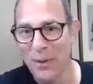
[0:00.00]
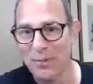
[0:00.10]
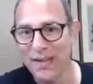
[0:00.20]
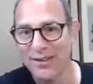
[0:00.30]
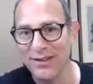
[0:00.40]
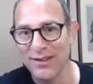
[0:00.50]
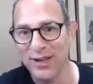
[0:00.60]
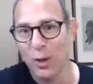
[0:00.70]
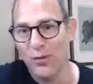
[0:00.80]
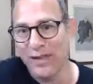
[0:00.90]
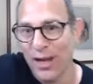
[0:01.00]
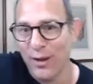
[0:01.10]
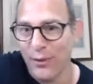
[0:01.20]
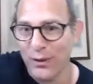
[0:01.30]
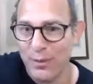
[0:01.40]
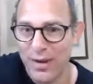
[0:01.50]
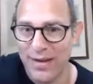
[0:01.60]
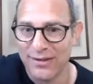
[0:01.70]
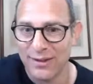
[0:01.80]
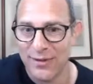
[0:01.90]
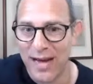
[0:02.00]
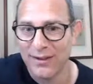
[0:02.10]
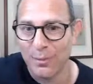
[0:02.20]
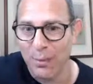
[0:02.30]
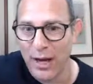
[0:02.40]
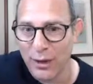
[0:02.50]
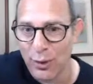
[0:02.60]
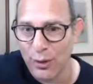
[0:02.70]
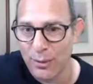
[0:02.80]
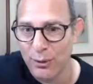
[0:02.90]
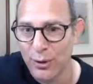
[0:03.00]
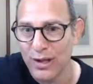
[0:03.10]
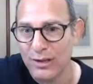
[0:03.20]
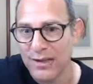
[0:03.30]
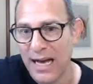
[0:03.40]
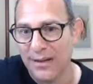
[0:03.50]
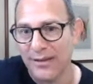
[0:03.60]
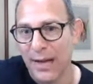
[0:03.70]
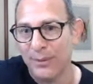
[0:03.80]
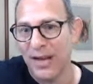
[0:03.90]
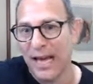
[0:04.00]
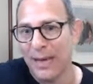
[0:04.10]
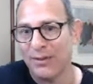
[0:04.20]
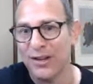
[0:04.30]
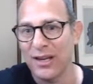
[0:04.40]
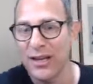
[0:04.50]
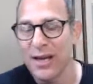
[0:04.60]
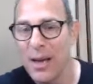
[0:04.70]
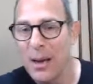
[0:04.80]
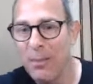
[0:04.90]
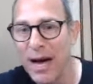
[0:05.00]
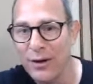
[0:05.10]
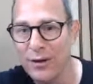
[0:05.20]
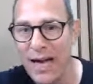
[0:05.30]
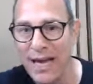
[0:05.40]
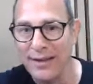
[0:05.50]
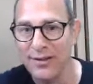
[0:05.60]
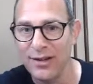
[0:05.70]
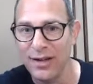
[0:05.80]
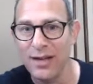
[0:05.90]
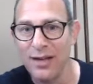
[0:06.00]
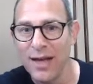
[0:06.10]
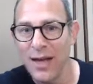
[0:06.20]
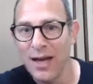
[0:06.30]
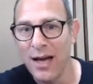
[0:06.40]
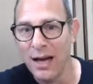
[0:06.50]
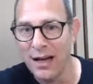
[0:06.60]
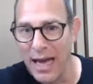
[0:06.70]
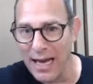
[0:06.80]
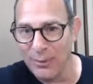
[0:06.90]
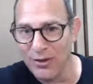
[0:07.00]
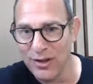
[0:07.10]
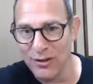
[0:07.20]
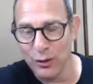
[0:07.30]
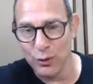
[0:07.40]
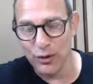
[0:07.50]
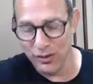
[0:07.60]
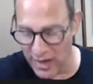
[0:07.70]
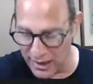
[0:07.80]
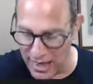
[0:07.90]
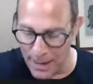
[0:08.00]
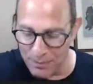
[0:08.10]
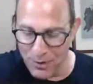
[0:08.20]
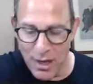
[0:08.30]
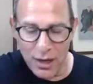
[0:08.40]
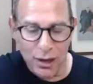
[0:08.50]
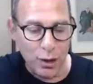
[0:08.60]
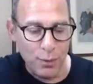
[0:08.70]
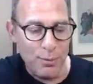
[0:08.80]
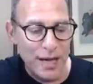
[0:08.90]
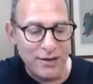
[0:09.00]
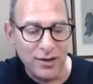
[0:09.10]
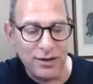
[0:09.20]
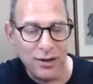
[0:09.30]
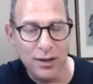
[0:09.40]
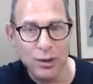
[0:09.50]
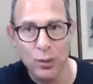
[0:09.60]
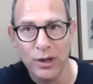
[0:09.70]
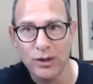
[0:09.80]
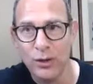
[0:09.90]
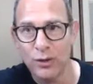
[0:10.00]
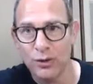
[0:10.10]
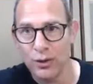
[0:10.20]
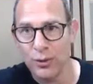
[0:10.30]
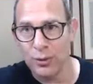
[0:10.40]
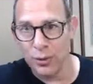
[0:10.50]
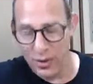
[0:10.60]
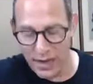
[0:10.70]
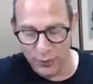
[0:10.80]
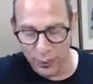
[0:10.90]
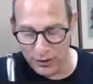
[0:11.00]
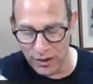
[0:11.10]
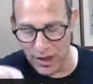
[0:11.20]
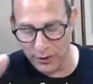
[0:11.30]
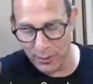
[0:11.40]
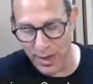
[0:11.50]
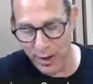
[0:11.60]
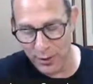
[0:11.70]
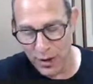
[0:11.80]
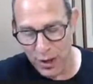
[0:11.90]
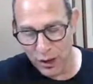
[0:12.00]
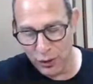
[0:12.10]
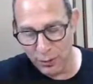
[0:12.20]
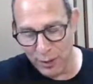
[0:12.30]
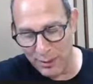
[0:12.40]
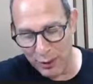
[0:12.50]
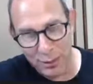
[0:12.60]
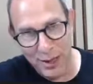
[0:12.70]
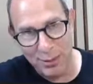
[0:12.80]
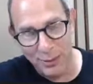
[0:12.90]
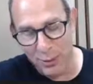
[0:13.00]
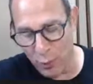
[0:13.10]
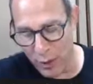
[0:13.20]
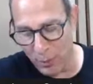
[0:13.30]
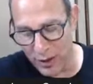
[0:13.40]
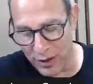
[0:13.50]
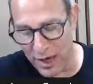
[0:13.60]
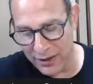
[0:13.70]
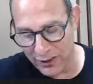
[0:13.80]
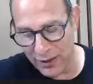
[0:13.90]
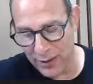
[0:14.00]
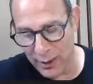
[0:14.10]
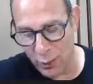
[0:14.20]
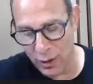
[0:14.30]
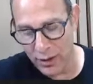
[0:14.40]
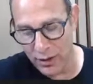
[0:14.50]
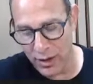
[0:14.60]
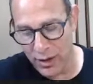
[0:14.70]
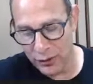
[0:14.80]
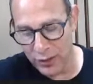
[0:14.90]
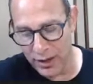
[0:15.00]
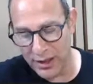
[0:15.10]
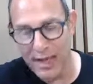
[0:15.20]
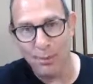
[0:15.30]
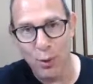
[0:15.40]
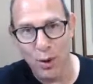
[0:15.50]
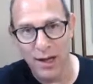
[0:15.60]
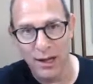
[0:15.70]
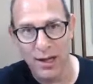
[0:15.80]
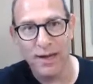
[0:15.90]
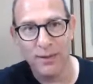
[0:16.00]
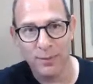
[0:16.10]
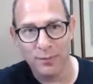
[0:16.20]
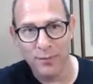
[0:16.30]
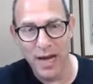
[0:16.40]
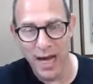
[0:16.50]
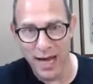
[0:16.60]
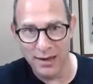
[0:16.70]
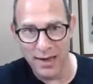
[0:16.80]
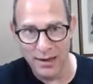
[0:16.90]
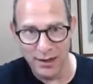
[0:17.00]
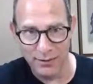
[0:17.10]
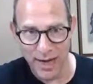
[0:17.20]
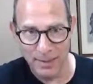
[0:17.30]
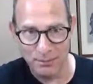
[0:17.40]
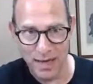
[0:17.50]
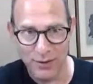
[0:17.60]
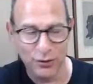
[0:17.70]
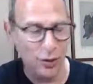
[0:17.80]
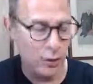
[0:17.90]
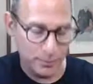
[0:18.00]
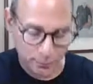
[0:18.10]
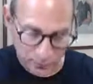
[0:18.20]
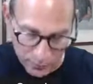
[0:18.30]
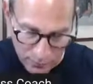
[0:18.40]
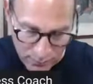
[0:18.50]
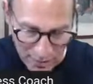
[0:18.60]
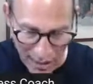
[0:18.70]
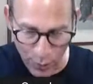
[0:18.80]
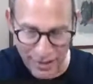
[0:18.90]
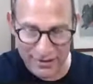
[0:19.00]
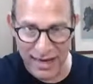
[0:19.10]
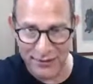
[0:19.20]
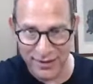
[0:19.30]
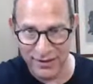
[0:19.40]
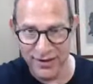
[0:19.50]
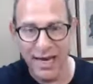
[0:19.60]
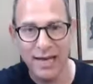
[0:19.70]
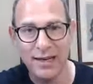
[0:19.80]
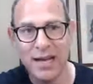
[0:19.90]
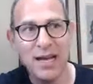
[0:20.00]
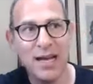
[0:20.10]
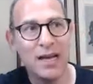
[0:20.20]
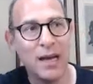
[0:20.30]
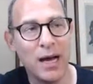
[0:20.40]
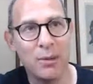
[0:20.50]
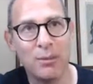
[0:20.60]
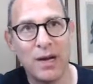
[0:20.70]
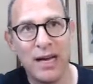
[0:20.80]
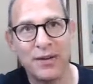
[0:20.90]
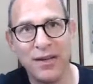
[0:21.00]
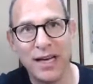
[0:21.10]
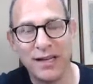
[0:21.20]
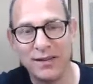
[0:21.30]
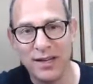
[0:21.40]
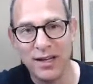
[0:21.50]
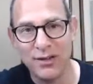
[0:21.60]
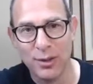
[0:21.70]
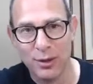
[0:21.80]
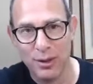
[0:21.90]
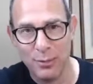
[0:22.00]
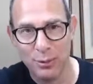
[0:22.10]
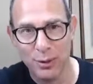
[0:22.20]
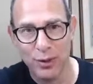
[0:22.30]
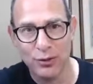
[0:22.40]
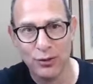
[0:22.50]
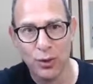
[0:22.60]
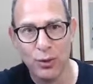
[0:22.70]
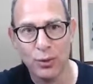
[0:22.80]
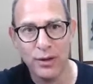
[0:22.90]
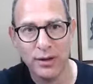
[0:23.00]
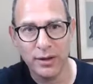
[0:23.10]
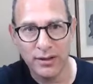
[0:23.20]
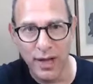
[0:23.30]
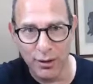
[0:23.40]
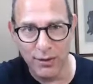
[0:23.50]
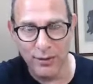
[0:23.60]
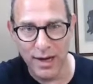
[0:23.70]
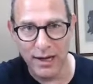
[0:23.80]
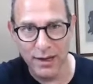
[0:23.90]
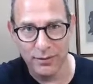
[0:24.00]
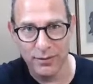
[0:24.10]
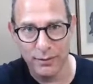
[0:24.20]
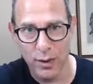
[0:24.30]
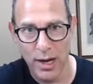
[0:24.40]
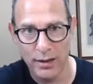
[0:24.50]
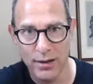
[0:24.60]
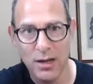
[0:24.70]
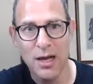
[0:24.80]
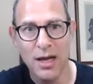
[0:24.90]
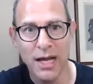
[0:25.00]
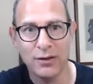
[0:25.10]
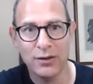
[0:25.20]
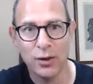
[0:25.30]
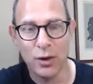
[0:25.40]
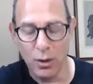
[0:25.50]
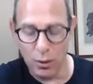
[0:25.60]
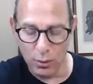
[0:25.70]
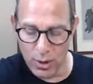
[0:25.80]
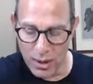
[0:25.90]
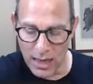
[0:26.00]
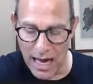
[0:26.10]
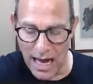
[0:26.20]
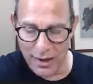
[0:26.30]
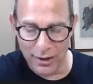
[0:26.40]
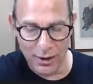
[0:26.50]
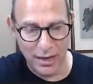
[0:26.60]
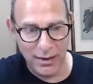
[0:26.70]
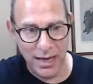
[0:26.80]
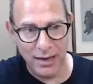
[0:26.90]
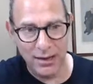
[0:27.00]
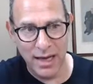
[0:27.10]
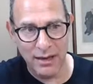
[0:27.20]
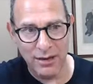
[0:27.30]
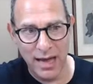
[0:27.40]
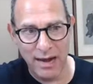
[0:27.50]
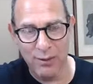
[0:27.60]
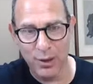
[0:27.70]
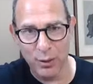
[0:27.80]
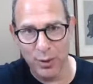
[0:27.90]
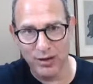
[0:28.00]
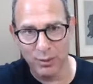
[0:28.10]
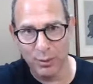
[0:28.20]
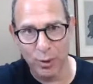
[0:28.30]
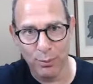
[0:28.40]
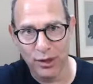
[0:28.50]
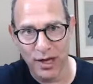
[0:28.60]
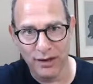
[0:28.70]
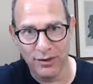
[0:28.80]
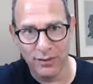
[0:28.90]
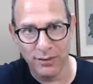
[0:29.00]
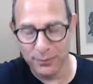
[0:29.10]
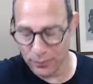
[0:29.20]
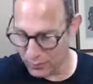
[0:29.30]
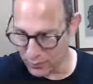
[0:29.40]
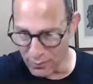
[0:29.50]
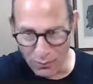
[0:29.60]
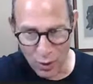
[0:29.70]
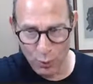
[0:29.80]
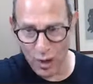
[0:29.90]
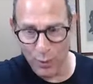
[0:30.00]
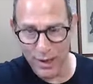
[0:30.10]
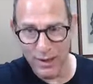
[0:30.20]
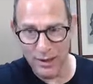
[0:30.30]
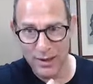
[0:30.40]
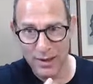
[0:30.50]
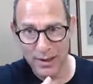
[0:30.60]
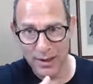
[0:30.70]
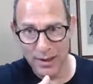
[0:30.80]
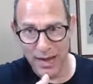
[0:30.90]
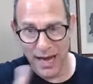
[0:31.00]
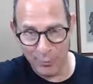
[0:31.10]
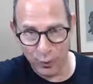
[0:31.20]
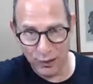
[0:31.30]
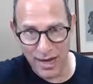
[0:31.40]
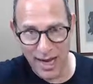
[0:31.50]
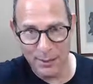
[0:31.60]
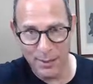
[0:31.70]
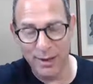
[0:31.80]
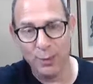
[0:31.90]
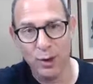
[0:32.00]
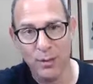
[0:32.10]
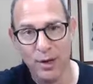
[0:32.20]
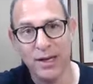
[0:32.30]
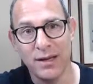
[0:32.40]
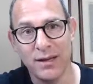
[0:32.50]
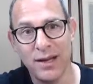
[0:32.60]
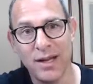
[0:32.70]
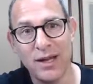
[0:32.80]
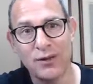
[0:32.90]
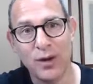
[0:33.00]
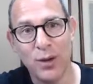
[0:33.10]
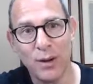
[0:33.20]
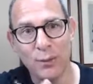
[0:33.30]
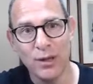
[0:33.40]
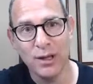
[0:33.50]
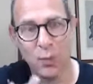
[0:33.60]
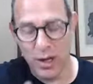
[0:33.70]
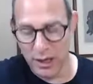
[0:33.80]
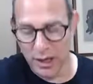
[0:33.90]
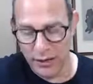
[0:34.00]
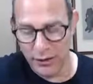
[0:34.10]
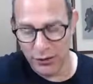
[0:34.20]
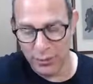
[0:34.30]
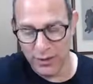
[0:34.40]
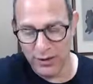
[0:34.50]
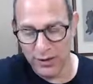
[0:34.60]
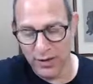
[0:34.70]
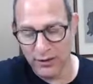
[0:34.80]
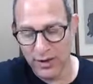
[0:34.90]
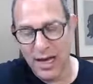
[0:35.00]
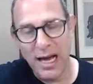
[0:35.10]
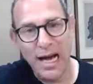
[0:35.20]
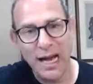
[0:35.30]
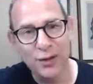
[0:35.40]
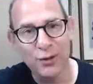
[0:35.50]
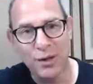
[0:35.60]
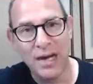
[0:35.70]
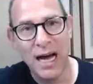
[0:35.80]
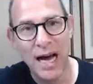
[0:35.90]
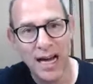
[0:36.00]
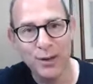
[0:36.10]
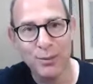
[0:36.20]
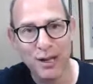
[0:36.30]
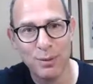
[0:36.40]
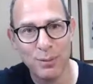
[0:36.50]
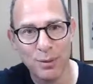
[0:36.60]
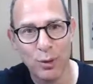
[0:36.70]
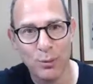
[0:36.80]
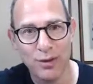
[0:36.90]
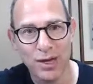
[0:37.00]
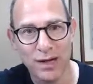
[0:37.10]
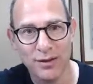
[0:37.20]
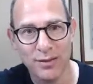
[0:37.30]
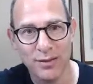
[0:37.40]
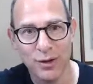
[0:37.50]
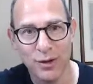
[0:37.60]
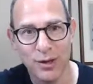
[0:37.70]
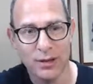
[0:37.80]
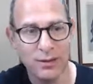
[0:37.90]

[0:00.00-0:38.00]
He's the CEO of a California-based advanced microcomputing concepts, AMC Modern IT, amcsolutions.com. You know, basically what you do, as we talked about, you make people more productive at work so they can get more out of life. And I love that. And so I want to dive into that. I think IT is something that people are so terrified of, right? And so how do you, and everybody wants to be more productive. We all want to have more time and make more money. So I really want to kind of zoom into this. How do you make people more productive, Tony?